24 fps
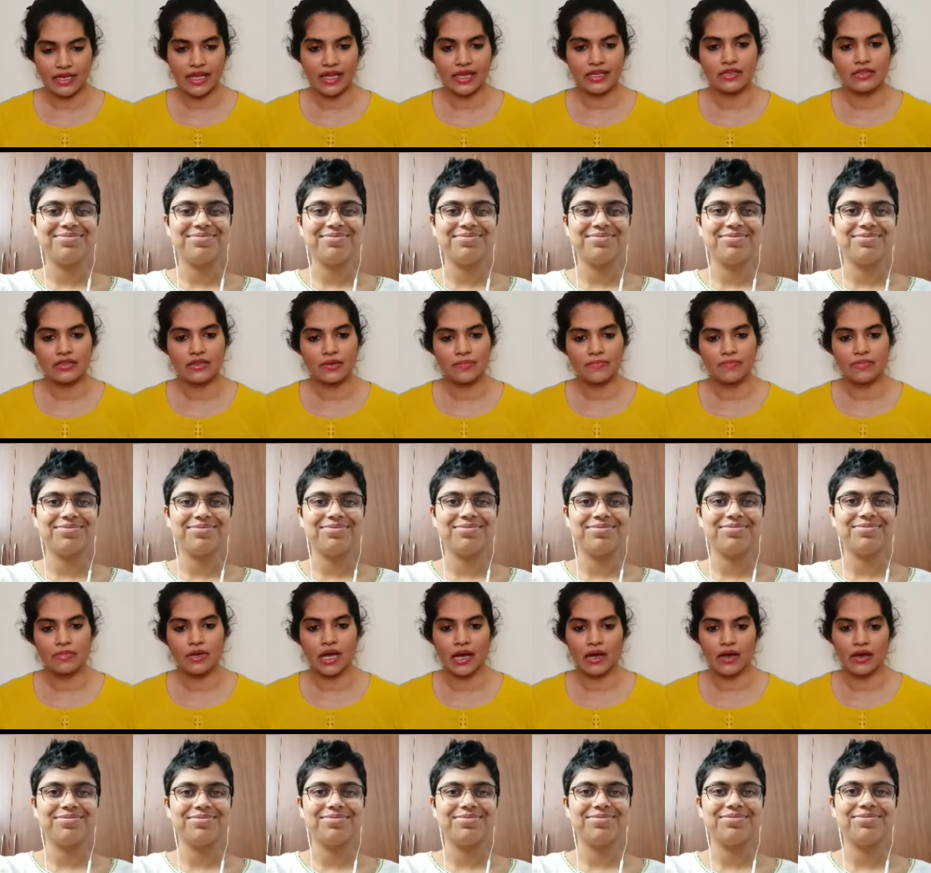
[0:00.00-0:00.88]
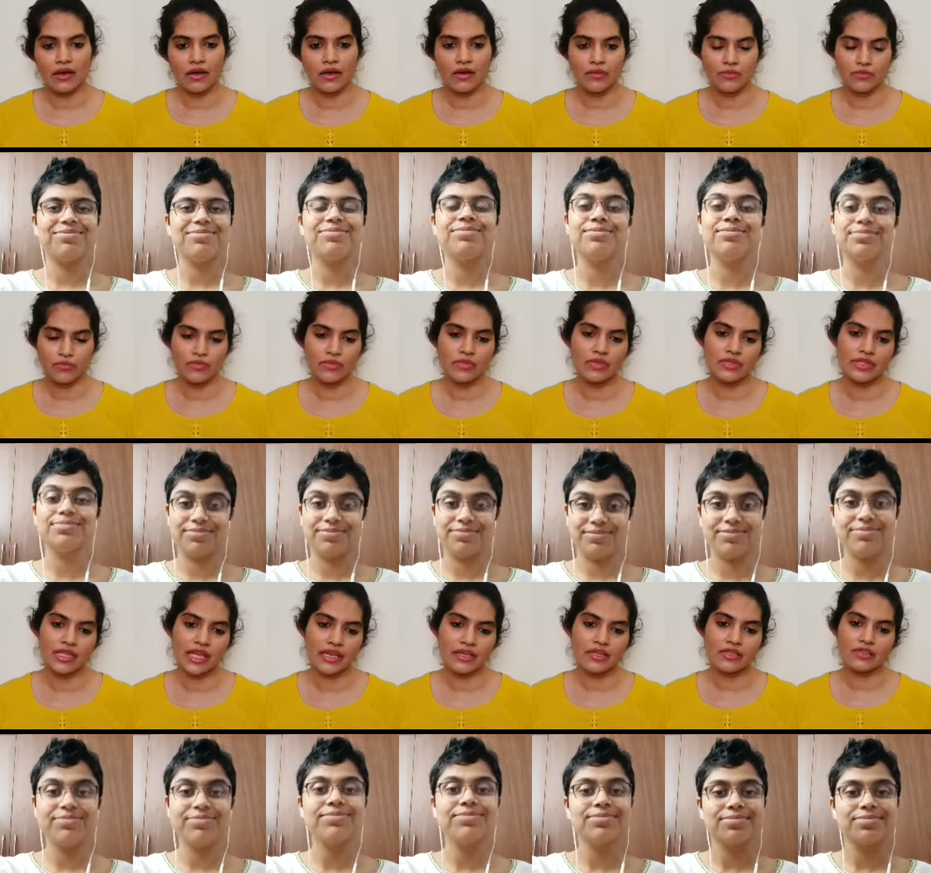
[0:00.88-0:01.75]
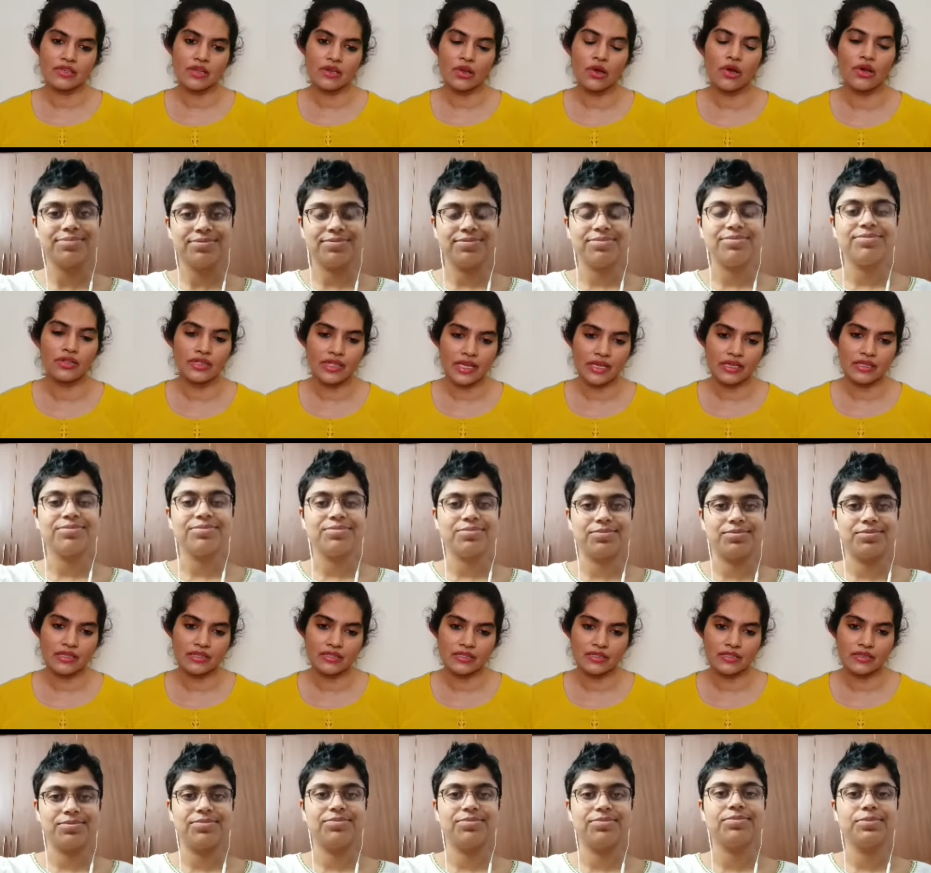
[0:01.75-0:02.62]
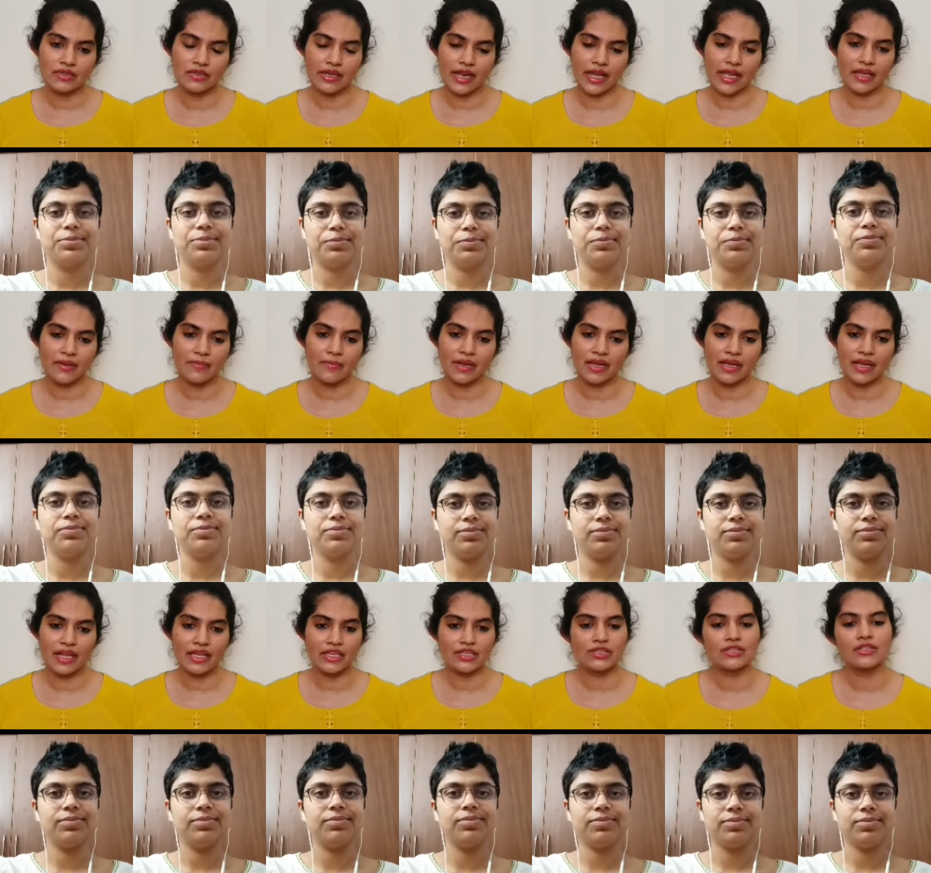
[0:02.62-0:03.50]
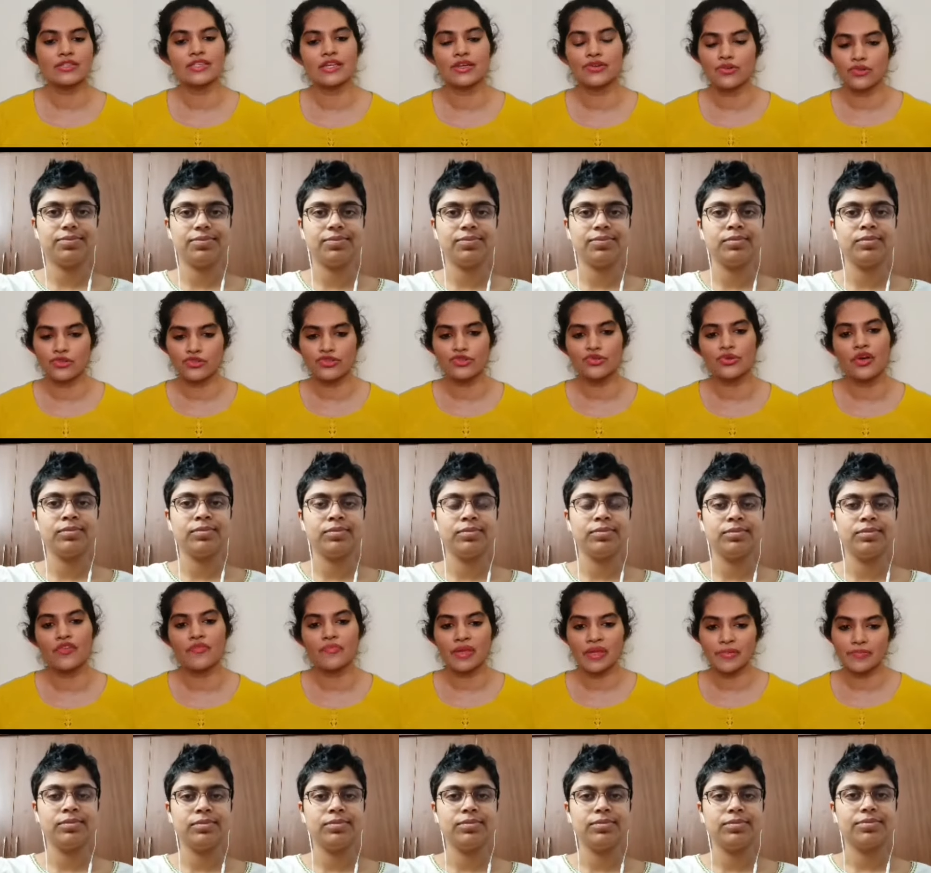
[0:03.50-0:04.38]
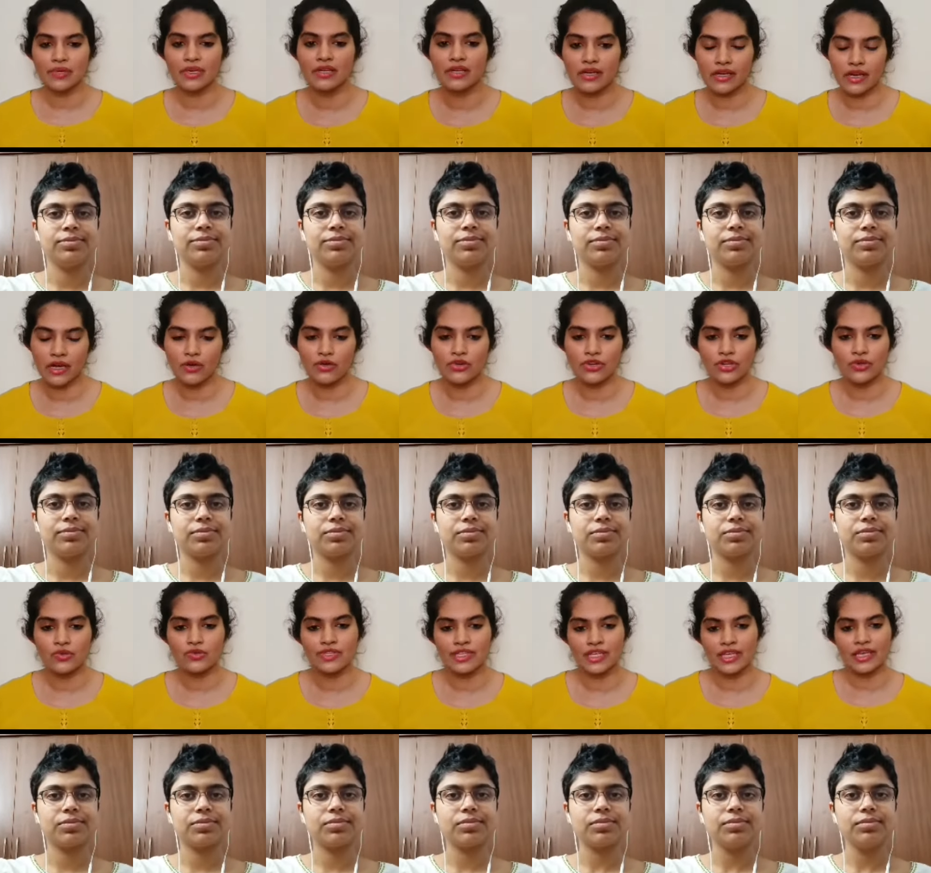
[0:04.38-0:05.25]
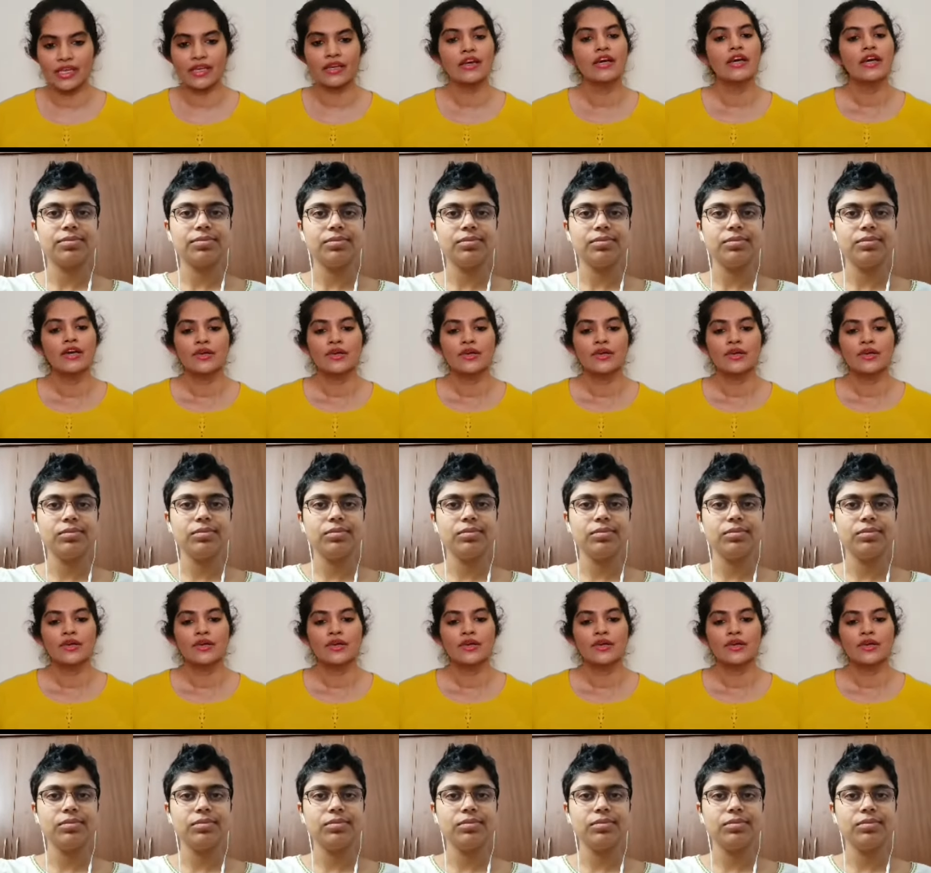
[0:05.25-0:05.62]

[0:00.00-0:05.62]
Speaker 1: right? Um, uh, mm. There is a lot, there is uh, recommendations, and also you have people around you saying